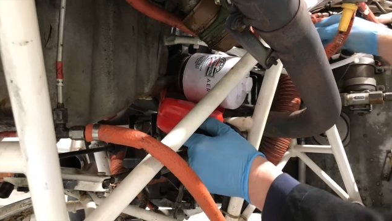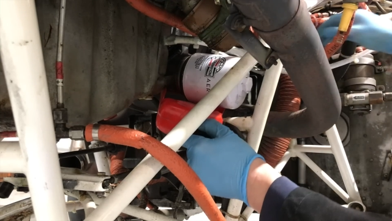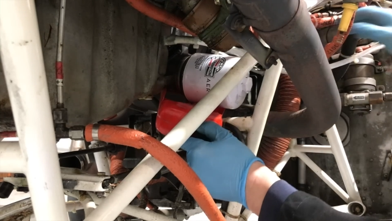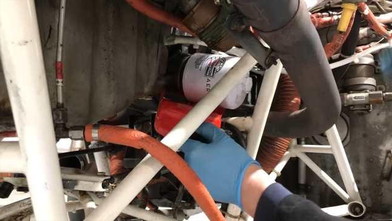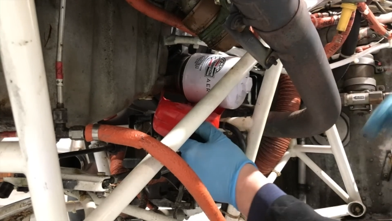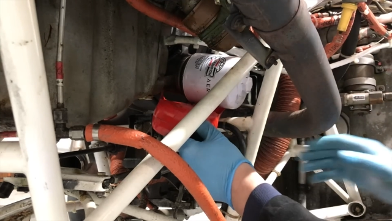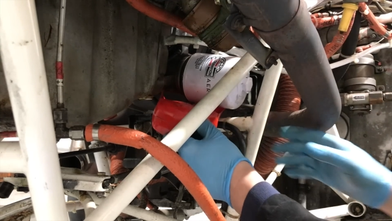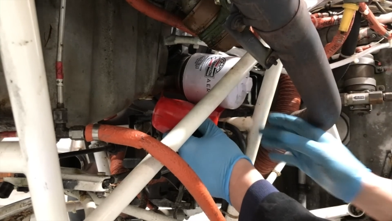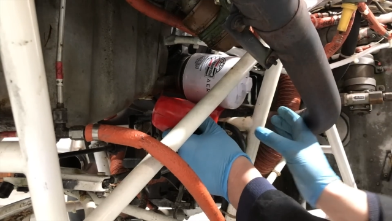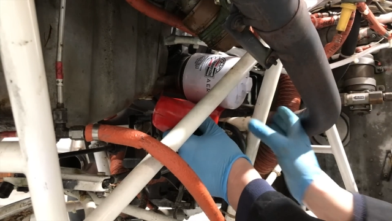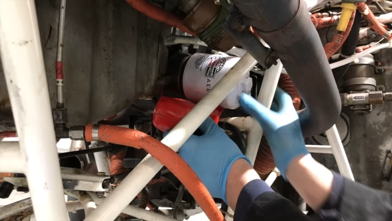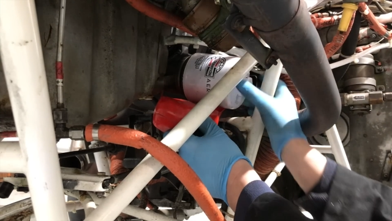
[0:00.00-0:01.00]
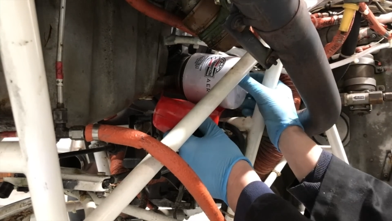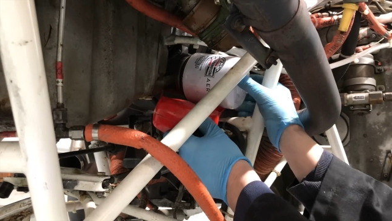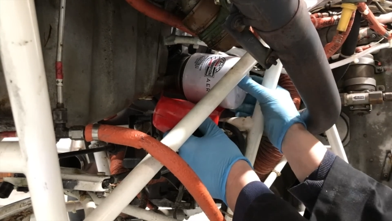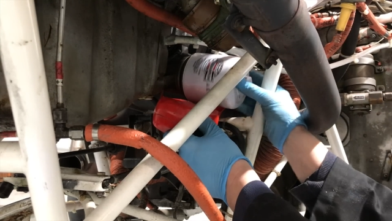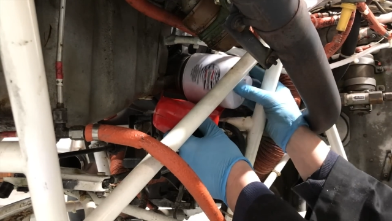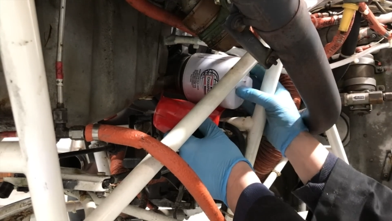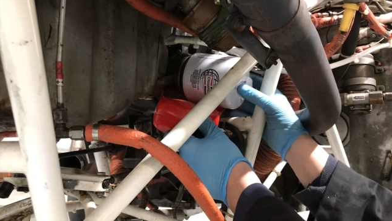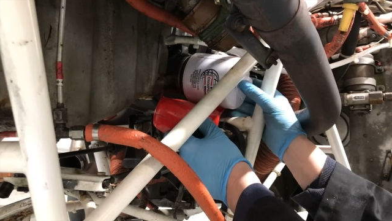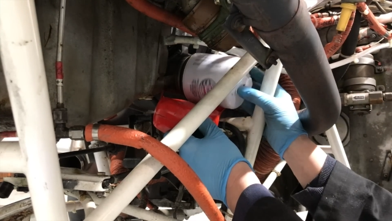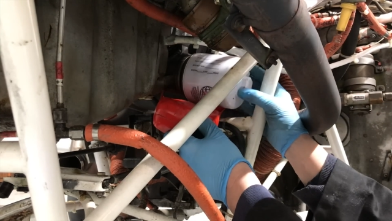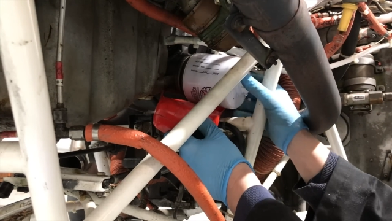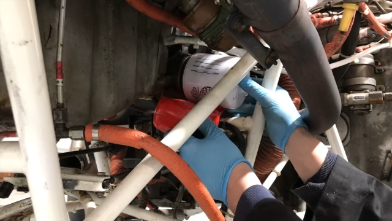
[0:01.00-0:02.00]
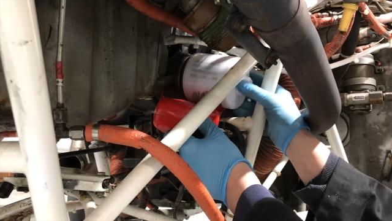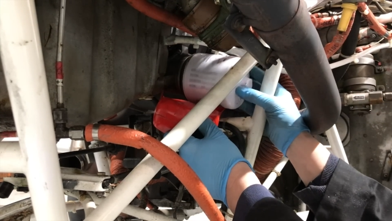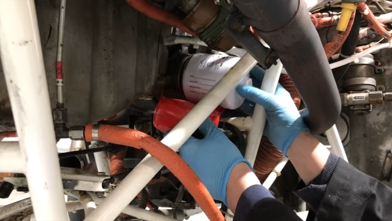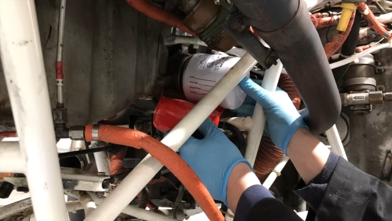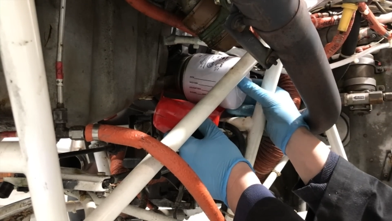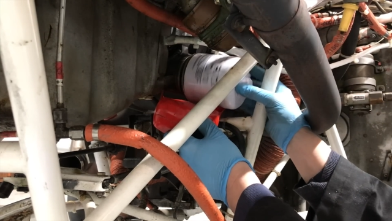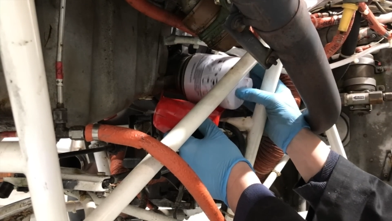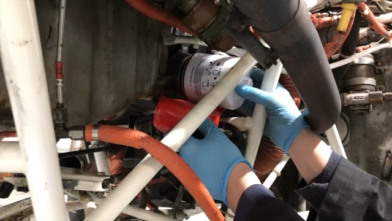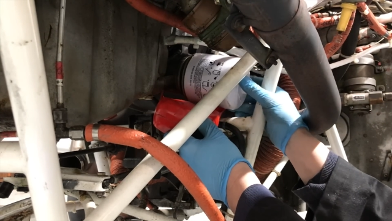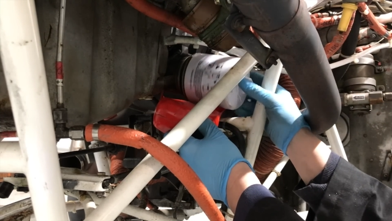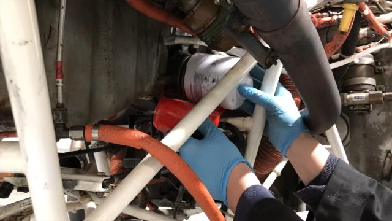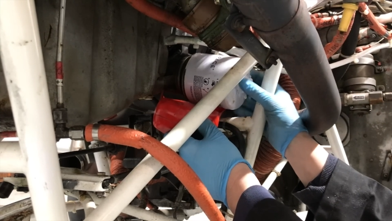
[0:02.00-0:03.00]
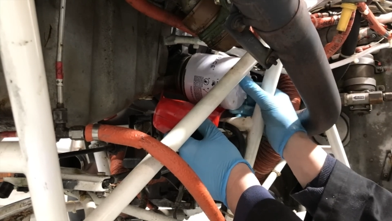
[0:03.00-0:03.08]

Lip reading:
No face is visible, so there are no lips to read.